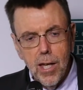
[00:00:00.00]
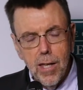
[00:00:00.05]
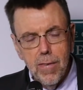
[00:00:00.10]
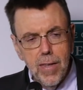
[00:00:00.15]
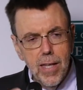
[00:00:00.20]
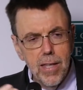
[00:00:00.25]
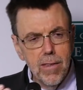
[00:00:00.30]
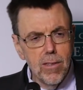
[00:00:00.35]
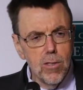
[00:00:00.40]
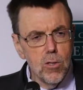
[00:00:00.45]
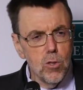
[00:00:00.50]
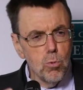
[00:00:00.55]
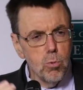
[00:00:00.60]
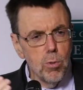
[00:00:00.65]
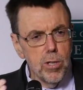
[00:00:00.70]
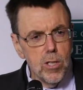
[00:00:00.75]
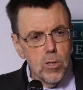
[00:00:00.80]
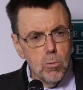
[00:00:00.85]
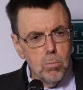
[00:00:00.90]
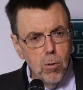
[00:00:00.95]
and then the
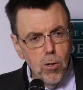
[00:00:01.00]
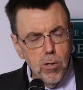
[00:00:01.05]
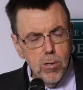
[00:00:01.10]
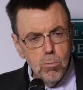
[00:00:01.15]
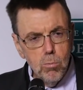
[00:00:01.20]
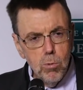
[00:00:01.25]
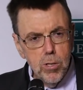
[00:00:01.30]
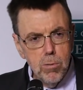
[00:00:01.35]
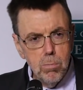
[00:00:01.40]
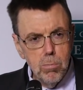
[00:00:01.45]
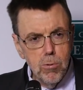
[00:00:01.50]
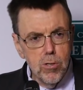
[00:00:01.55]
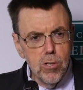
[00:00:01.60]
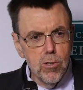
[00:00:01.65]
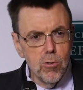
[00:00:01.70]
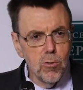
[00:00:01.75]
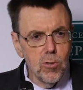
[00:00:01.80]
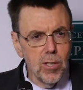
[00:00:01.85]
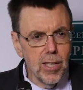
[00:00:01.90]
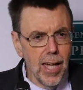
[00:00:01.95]
sweet spot which
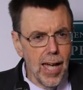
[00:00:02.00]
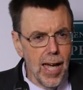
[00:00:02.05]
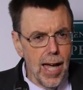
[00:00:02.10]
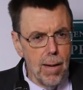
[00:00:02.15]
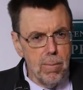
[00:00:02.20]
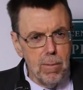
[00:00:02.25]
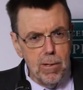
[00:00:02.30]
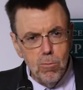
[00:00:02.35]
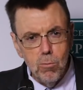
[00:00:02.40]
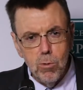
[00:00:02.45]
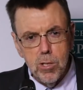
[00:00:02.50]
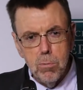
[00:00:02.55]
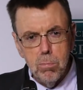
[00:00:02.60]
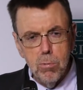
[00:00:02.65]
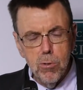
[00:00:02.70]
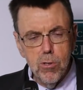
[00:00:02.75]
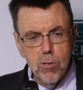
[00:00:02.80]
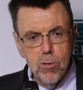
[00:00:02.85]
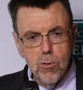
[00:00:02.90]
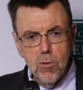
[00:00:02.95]
produced carbon, which
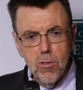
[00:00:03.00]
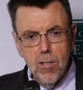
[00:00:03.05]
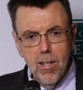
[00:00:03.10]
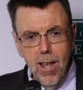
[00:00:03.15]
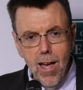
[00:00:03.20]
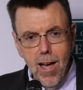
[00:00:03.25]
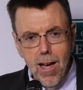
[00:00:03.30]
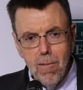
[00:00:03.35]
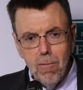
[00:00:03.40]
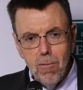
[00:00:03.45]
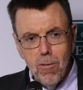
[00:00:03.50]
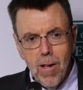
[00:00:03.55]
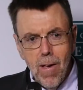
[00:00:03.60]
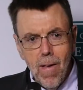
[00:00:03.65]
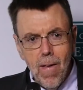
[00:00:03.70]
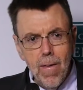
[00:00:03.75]
produced life,